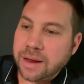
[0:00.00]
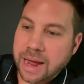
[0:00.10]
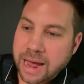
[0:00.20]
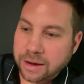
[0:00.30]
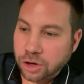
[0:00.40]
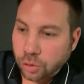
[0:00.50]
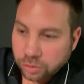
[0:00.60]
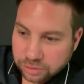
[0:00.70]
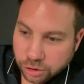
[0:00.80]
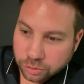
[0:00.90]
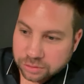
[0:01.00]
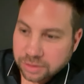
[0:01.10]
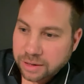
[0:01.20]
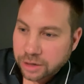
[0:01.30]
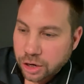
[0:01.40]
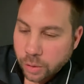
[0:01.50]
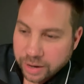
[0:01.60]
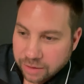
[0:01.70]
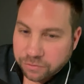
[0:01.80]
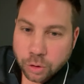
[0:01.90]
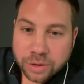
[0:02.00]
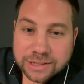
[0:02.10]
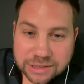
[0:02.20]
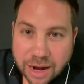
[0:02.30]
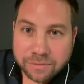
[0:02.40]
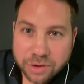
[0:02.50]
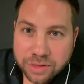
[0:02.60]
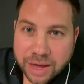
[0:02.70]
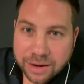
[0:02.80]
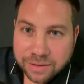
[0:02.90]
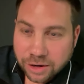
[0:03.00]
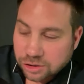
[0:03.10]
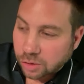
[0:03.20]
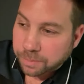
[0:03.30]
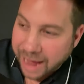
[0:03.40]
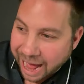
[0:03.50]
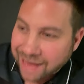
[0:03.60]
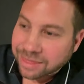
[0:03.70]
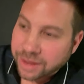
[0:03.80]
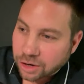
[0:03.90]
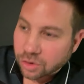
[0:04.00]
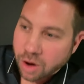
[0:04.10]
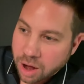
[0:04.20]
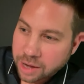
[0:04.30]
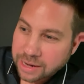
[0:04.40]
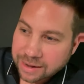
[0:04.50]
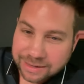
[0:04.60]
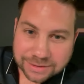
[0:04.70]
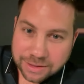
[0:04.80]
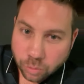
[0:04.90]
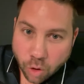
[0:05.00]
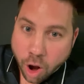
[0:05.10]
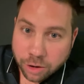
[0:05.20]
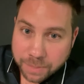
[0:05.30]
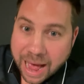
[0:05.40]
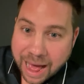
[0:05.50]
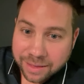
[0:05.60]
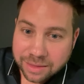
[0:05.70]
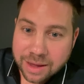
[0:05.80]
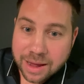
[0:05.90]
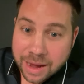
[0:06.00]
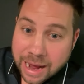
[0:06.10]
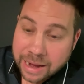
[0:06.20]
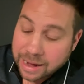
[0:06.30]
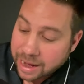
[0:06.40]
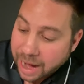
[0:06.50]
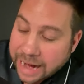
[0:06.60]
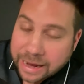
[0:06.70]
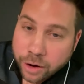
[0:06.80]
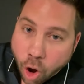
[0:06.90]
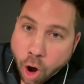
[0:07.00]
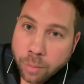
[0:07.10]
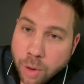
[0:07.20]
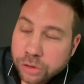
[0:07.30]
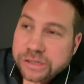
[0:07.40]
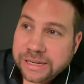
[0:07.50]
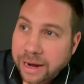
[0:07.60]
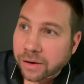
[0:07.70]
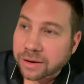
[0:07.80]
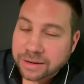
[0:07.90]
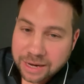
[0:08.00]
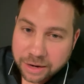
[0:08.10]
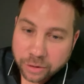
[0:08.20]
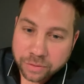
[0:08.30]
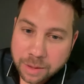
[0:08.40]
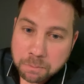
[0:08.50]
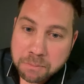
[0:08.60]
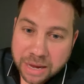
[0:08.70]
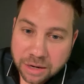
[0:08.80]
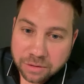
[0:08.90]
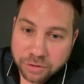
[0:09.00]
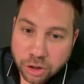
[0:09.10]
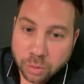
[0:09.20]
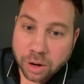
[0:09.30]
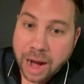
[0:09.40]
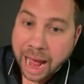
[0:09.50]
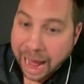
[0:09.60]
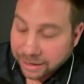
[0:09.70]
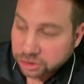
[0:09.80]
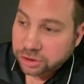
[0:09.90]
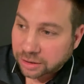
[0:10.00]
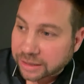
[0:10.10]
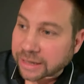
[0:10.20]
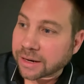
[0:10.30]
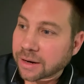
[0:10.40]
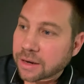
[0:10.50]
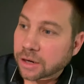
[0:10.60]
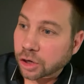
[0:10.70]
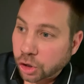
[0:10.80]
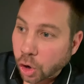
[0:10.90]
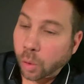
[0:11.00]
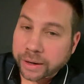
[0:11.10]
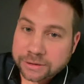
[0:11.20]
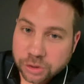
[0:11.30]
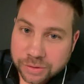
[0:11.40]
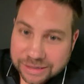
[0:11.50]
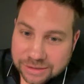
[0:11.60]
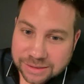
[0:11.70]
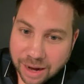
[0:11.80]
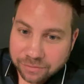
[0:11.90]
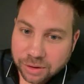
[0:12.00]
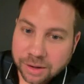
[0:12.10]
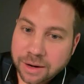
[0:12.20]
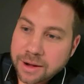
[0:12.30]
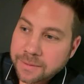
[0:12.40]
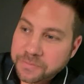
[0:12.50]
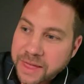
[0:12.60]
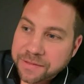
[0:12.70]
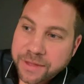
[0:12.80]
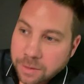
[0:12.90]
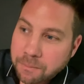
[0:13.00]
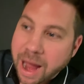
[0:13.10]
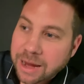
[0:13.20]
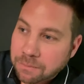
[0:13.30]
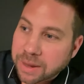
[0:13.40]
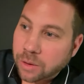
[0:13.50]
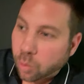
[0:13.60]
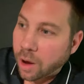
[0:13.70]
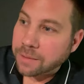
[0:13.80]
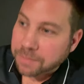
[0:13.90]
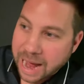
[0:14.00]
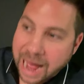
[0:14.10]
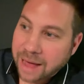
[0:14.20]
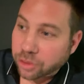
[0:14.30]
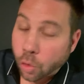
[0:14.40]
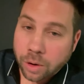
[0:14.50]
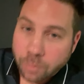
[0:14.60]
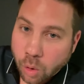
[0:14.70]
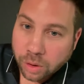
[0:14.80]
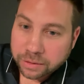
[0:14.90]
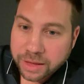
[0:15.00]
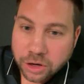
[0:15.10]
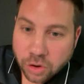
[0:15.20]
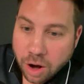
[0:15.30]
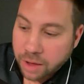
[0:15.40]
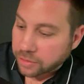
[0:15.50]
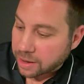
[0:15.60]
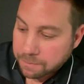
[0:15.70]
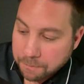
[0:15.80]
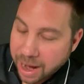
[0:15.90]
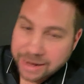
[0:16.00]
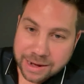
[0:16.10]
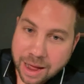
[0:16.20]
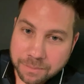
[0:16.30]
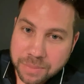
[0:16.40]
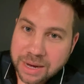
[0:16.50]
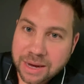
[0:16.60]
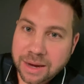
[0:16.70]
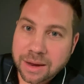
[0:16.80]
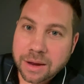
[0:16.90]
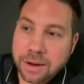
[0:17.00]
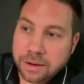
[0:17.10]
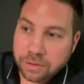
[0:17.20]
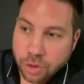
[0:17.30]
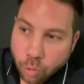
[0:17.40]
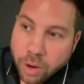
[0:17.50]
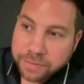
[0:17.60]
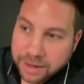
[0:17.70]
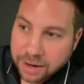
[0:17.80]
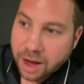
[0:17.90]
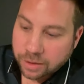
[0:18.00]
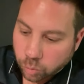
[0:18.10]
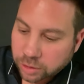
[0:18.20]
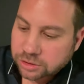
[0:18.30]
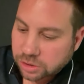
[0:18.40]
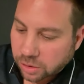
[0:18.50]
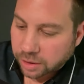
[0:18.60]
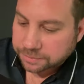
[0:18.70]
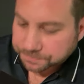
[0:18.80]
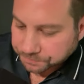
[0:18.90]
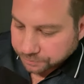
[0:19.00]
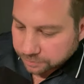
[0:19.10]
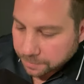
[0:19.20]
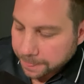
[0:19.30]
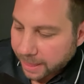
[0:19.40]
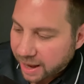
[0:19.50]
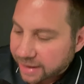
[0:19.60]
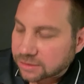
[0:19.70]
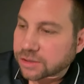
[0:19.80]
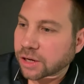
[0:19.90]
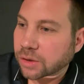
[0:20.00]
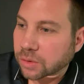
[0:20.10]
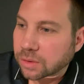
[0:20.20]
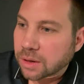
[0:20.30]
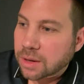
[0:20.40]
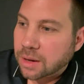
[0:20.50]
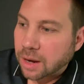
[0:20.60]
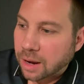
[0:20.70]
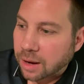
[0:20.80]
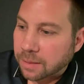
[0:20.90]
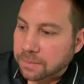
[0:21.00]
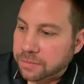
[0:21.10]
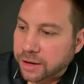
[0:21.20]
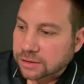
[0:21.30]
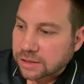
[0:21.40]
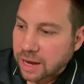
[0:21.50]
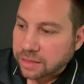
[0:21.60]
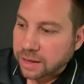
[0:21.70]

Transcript: And you'll, you know, if you discover that there's a path that you're on and it's the wrong path, and I can almost guarantee you that many of you are actually going to discover that there might be one path or more that you're on that might not be the one that God wants you on. And so there's no